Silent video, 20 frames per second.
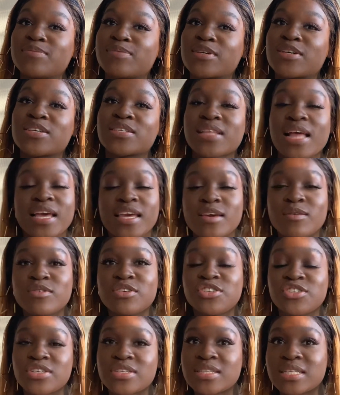because like he
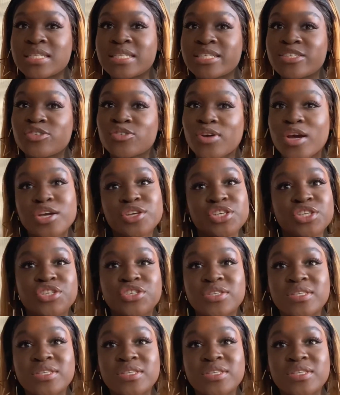was just a distraction,